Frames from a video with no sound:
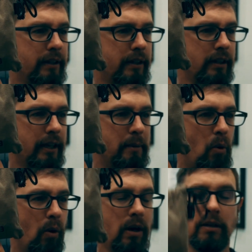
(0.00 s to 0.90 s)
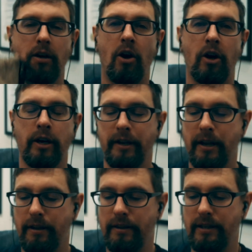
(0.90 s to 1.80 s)
Claymore on
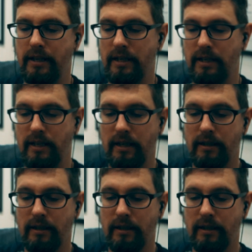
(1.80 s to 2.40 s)
the